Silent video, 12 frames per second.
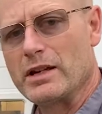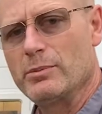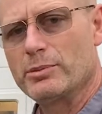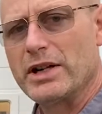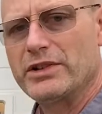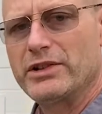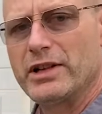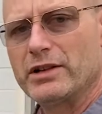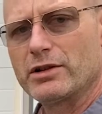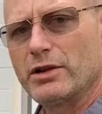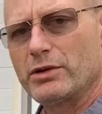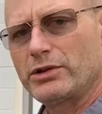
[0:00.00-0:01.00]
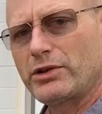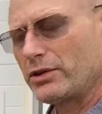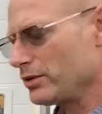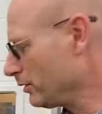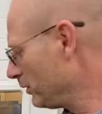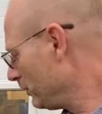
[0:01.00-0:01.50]
compressed air goes
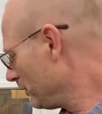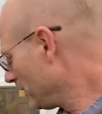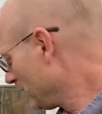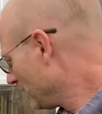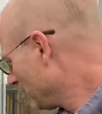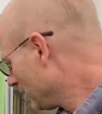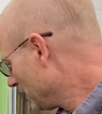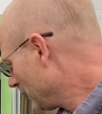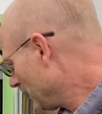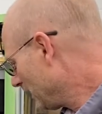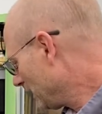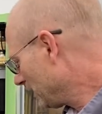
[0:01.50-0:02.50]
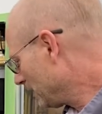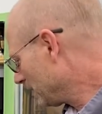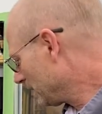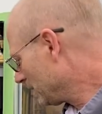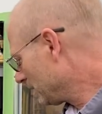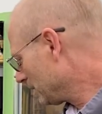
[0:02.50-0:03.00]
through
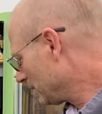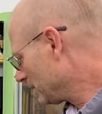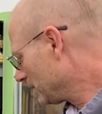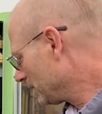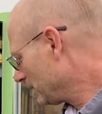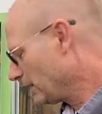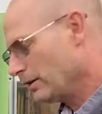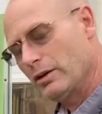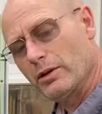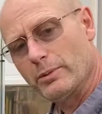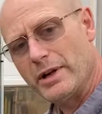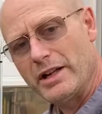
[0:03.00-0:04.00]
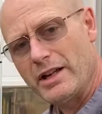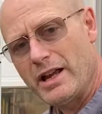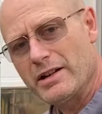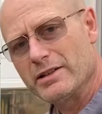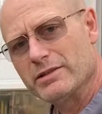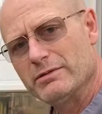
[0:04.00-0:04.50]
a little
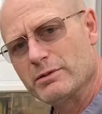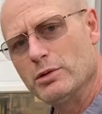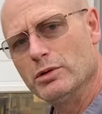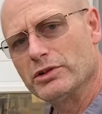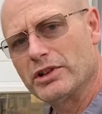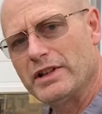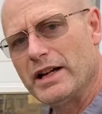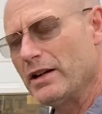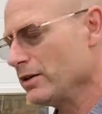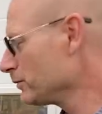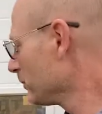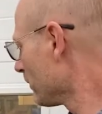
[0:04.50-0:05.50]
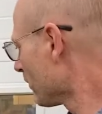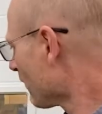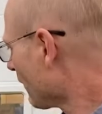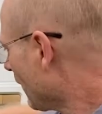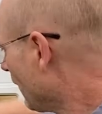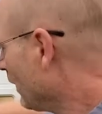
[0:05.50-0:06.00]
radiator, cools it down.
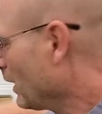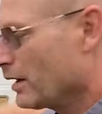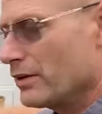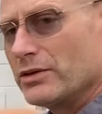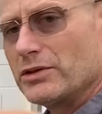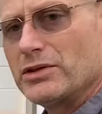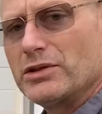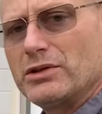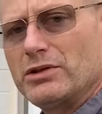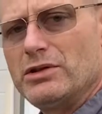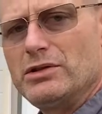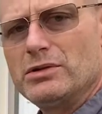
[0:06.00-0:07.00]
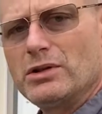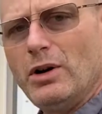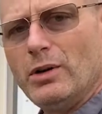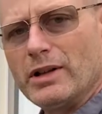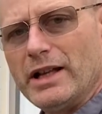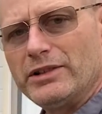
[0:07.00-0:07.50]
There's two
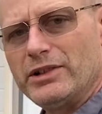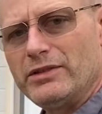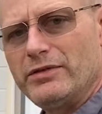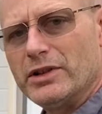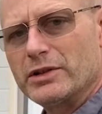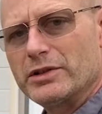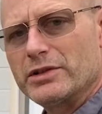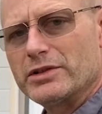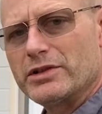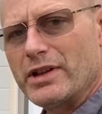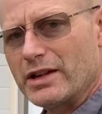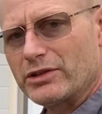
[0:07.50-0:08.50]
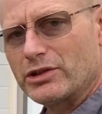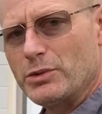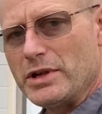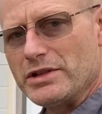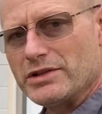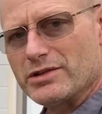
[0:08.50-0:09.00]
coalescing filters that
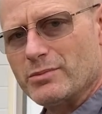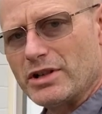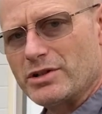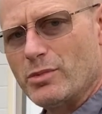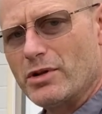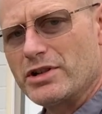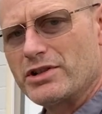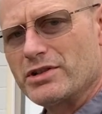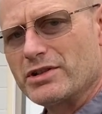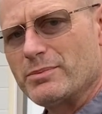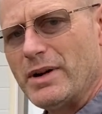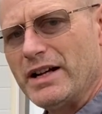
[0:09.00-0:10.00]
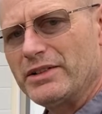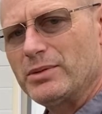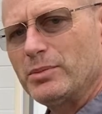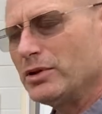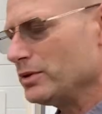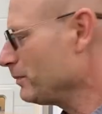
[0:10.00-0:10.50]
squeeze as much moisture as possible